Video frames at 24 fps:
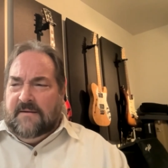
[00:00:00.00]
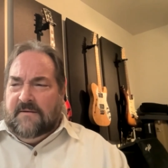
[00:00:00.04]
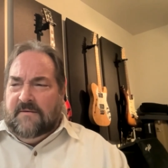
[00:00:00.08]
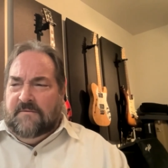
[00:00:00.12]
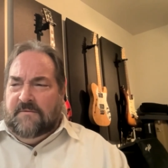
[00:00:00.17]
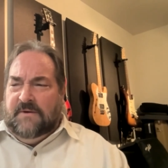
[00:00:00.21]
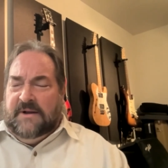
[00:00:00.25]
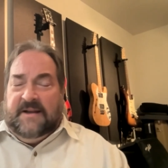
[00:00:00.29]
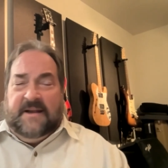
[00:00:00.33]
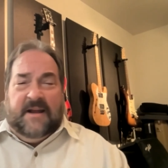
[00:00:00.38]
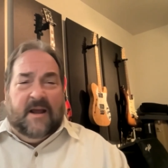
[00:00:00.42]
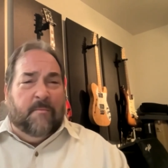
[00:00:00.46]

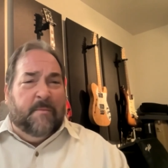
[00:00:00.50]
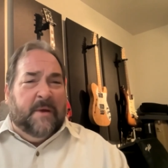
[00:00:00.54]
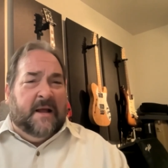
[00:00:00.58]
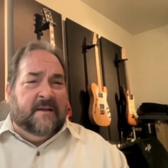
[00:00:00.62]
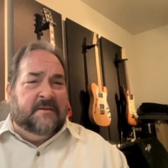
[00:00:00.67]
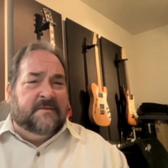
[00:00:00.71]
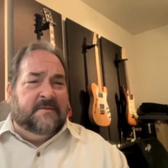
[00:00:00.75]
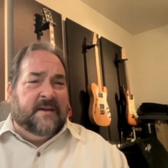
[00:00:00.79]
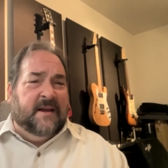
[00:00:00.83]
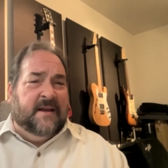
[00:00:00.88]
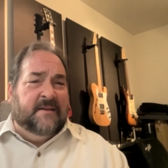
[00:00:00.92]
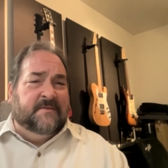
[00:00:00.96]

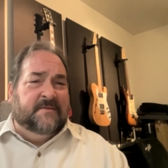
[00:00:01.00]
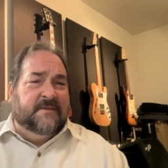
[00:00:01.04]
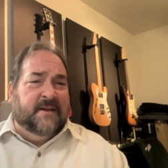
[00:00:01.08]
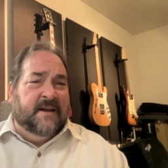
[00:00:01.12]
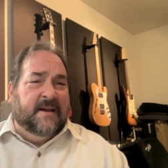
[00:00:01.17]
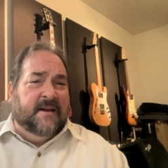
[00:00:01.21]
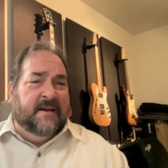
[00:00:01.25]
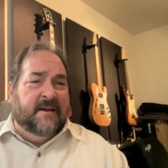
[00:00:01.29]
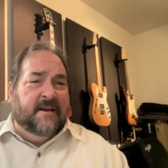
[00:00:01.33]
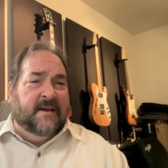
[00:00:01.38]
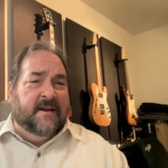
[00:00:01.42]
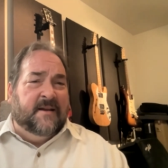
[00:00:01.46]
VDMS has
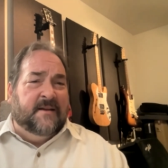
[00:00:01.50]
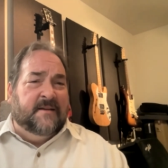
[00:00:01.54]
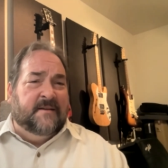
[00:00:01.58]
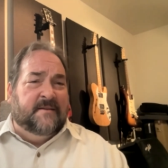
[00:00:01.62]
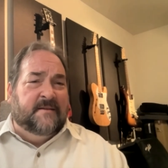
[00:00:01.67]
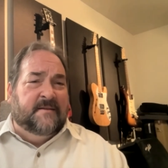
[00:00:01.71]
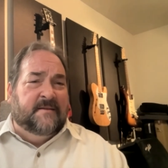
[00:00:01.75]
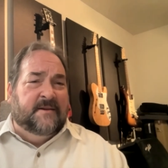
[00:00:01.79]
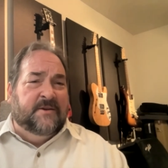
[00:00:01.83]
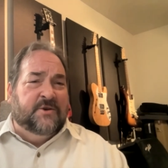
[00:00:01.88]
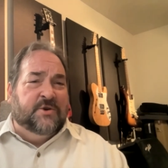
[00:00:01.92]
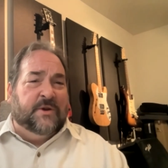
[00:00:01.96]
a uh,
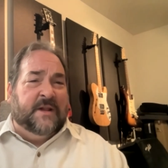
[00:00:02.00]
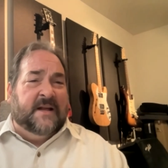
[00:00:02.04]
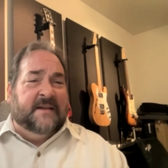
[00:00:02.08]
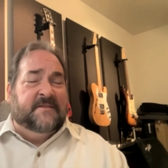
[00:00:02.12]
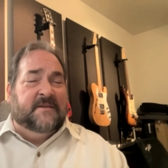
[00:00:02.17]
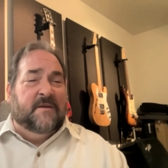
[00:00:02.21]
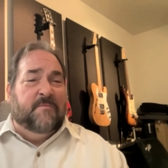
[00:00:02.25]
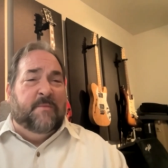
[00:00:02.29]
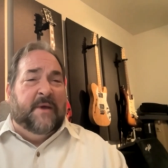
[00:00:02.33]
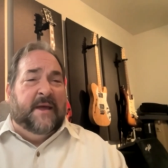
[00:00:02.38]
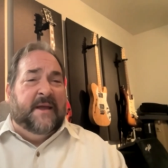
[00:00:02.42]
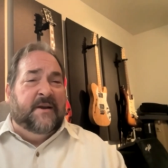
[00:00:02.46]
digital
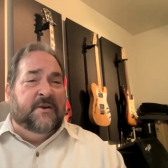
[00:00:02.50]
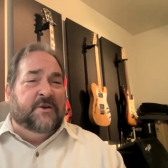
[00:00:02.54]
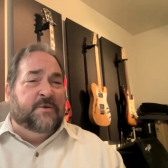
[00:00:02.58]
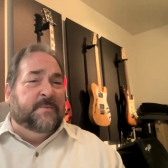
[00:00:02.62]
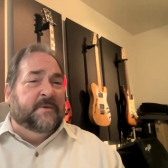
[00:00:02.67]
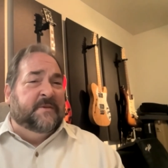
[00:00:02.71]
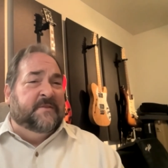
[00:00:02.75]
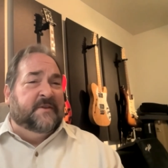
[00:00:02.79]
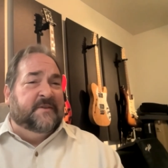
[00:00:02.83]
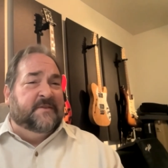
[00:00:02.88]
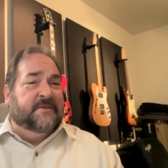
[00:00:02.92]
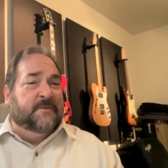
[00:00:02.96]
asset
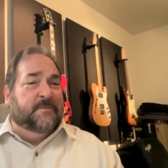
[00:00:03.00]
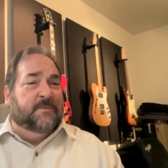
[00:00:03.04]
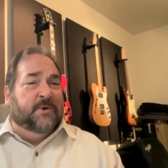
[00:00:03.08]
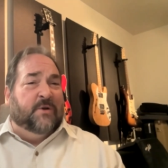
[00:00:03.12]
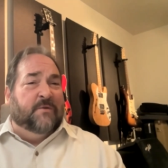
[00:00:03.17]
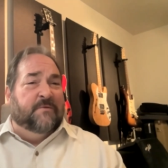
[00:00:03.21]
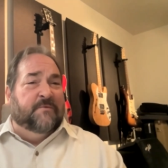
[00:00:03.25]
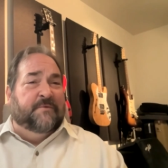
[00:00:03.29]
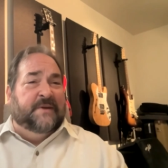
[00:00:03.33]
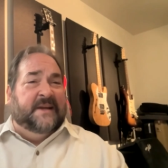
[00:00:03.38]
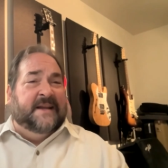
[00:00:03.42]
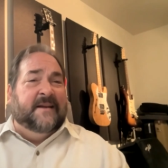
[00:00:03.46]
management system
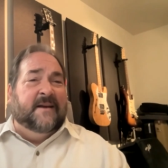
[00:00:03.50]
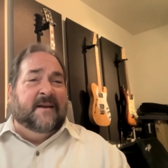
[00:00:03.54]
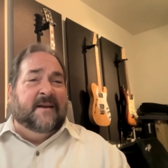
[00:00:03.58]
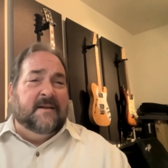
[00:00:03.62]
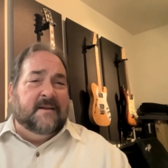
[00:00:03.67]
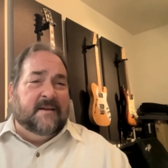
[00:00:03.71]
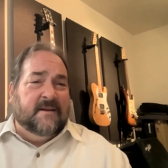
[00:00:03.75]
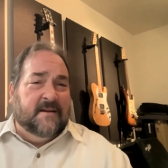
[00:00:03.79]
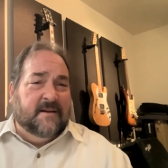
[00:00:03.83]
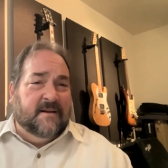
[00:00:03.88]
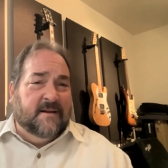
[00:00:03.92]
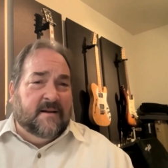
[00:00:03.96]
called
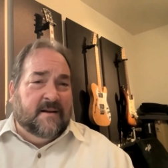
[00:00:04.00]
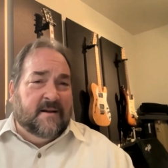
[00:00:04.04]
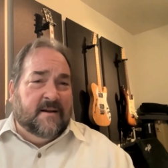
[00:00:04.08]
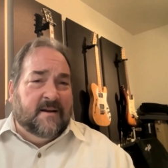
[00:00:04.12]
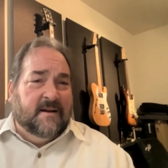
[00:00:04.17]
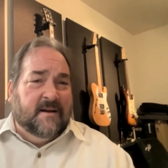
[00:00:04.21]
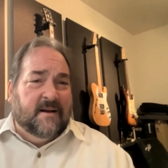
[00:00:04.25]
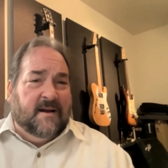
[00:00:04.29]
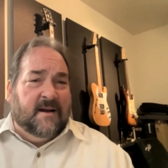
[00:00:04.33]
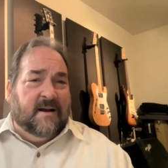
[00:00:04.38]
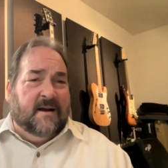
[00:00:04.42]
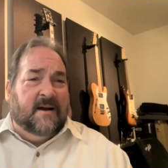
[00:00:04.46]
Vita.
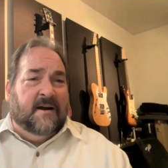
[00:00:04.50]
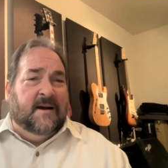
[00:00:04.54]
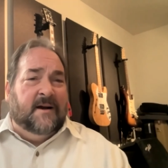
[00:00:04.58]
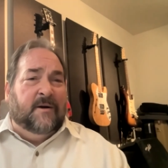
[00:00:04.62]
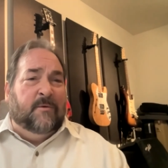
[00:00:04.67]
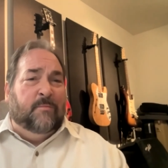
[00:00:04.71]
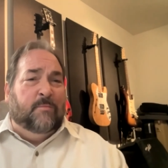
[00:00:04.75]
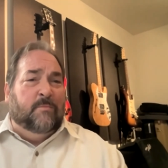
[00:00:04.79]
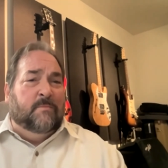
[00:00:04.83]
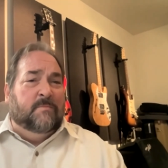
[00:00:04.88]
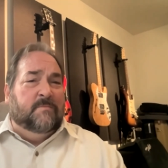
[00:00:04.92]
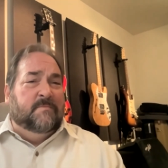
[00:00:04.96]

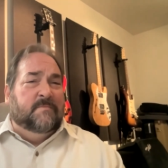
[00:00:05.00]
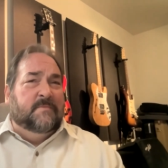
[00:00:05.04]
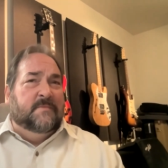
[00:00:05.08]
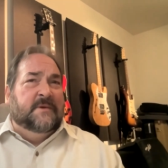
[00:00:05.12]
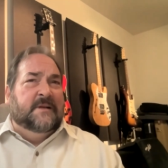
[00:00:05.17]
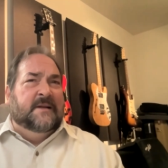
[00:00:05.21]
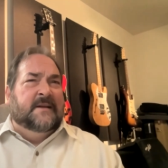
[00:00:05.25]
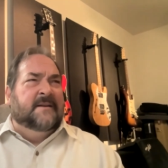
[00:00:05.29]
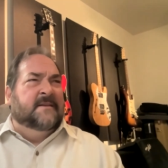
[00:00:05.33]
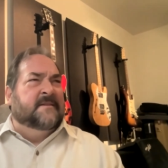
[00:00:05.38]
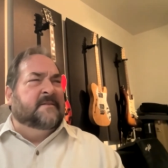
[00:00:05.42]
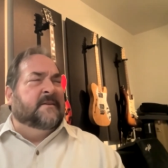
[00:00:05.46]
Um,
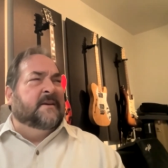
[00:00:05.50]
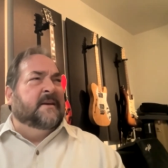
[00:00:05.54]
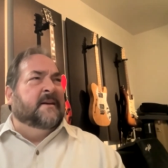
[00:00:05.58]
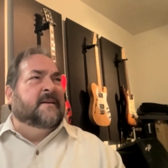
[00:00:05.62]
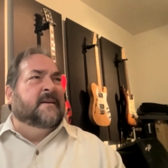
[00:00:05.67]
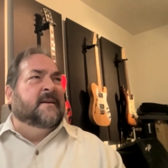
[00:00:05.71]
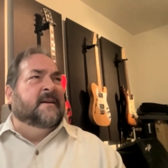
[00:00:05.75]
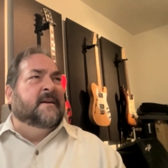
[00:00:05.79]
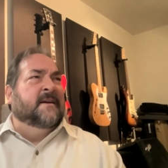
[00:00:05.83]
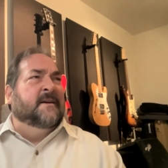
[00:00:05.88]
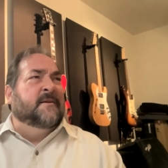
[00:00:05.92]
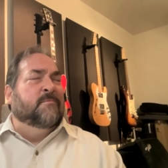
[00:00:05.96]
it's
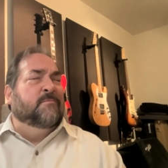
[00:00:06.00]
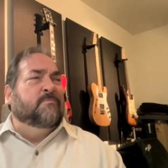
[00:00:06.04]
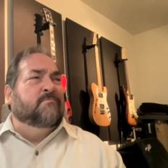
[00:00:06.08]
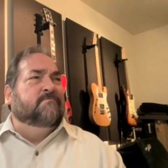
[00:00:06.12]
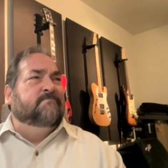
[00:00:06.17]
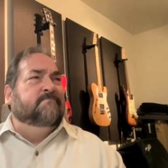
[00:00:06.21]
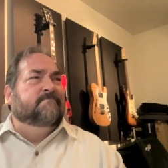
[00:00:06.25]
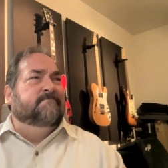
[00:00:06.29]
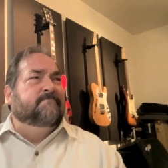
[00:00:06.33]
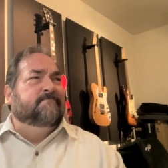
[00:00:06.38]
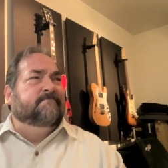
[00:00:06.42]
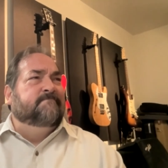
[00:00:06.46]
like a, um,
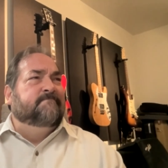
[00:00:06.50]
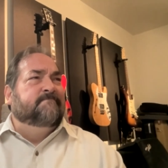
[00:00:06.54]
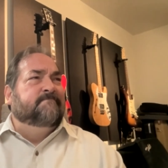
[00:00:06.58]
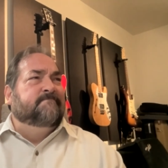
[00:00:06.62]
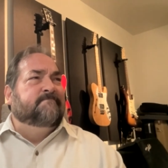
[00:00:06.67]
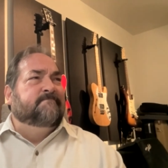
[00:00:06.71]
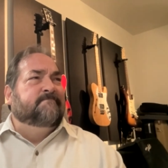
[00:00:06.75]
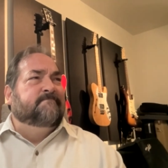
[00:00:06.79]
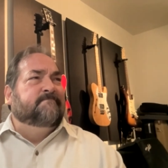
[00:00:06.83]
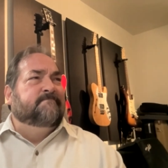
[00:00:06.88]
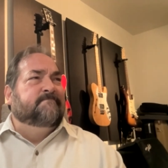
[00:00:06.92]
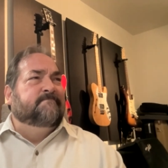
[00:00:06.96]

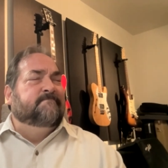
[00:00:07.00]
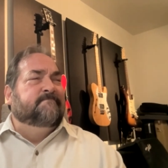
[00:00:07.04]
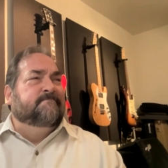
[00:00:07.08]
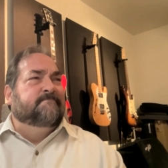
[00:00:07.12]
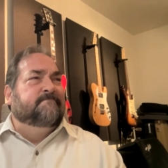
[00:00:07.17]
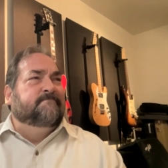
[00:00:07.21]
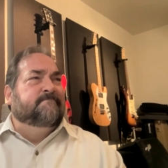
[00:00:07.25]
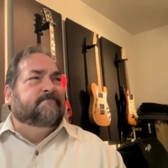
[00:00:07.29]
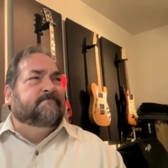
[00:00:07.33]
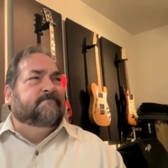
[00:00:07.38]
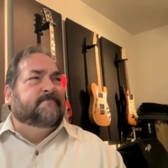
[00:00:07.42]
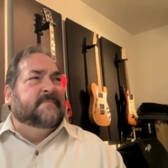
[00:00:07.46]

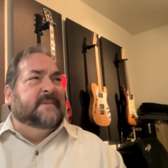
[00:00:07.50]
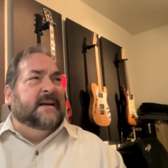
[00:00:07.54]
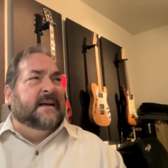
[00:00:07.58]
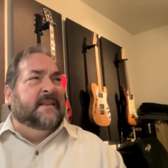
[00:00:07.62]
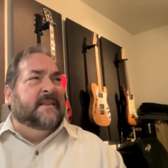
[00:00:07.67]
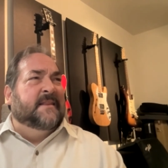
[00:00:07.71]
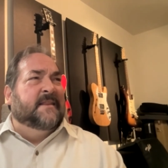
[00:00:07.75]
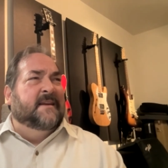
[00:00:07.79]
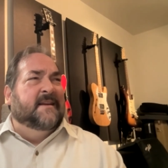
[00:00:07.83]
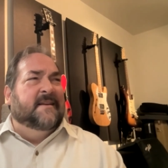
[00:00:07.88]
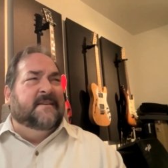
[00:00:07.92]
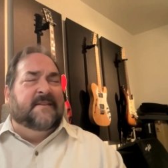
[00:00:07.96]
I
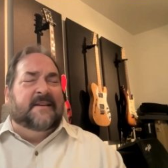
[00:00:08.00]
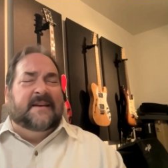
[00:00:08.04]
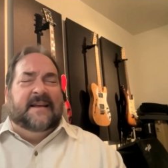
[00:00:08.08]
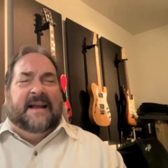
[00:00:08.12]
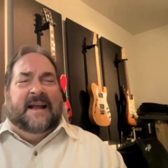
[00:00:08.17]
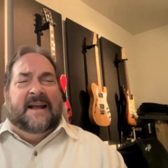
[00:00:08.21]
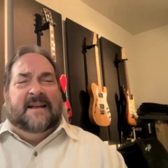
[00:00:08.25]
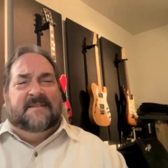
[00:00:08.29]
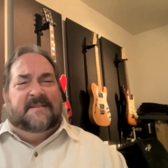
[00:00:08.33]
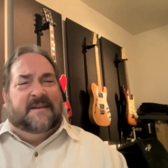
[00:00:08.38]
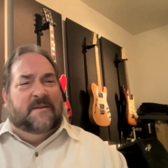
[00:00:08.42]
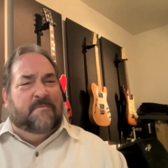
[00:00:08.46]
think it's like
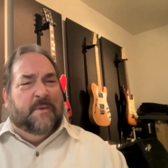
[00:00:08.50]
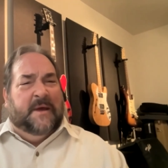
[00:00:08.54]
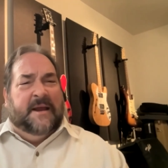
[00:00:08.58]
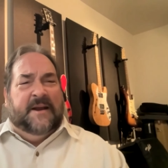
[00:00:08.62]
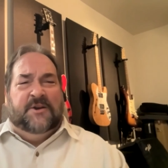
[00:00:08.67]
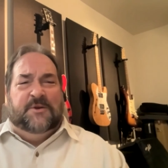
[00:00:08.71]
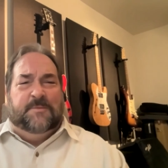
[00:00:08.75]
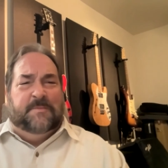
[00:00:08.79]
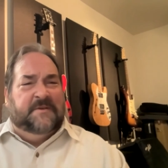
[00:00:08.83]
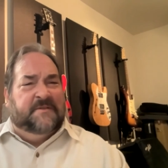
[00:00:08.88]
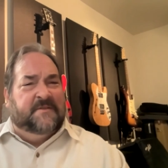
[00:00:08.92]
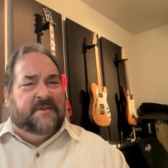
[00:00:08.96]
an asset
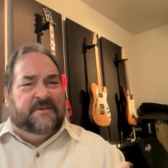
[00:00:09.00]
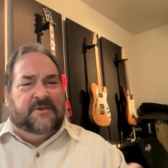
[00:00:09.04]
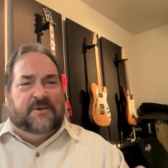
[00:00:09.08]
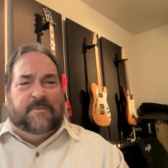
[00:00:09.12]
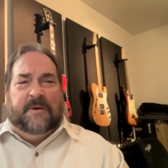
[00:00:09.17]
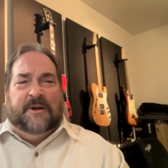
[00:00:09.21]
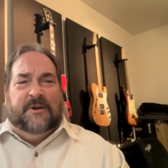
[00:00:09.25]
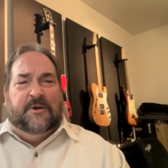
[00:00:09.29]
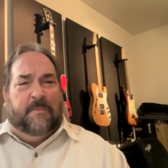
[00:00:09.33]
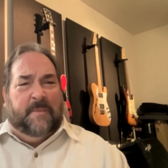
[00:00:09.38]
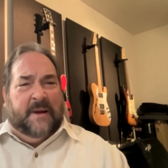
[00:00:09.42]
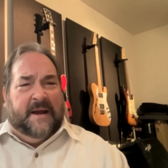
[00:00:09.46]
management
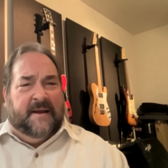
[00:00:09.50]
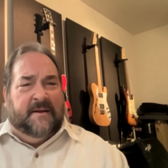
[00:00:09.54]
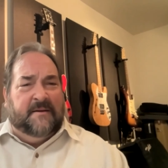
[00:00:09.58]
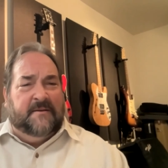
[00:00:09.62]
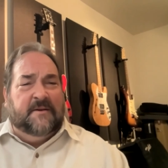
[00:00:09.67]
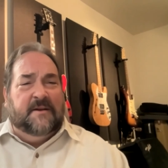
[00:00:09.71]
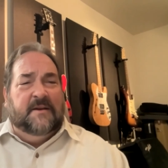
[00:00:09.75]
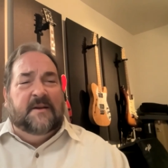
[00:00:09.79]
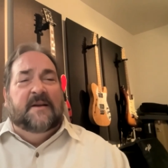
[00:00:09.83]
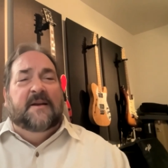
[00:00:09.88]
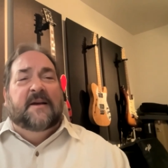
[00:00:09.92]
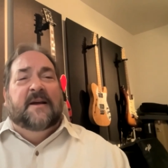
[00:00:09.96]
system on
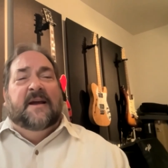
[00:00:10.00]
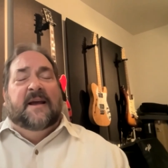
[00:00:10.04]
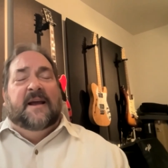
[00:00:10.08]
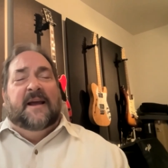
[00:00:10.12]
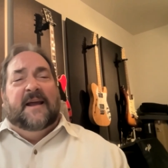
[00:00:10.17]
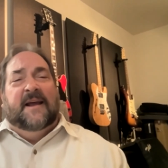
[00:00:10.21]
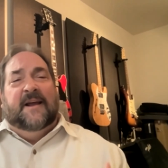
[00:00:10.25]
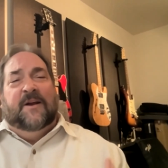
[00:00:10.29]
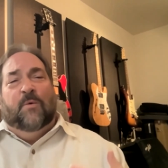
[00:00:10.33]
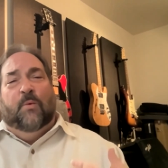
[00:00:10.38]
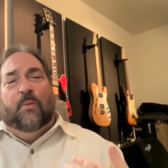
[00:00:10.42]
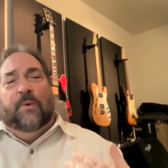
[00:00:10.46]
demand,
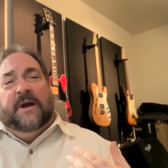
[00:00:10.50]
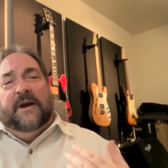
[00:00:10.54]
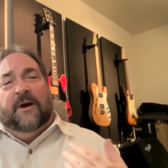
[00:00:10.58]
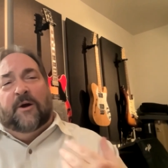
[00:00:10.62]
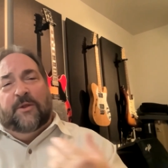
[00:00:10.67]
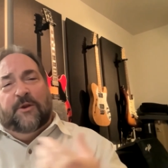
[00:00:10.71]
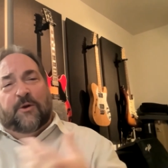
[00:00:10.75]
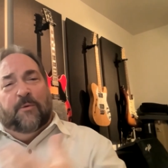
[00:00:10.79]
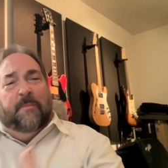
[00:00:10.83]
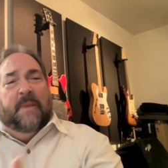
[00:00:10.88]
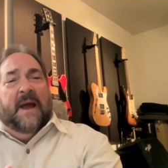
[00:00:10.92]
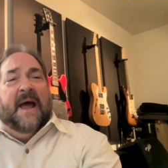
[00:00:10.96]
and we
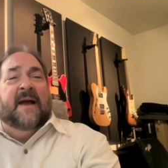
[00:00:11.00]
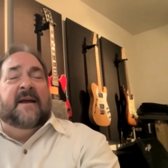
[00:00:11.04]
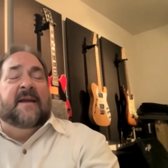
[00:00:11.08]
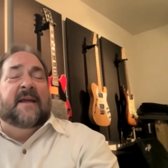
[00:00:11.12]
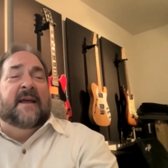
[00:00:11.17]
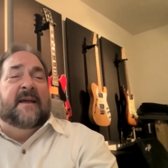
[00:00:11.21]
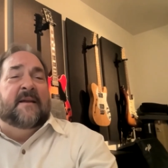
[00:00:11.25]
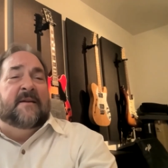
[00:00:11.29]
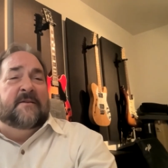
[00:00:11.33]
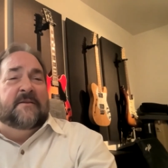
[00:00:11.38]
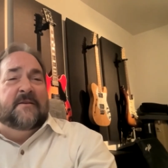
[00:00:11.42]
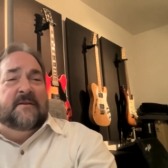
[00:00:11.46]
are their back
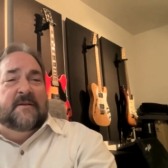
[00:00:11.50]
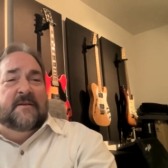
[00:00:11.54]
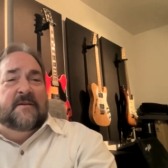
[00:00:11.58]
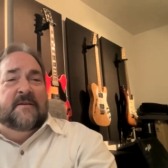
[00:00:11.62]
end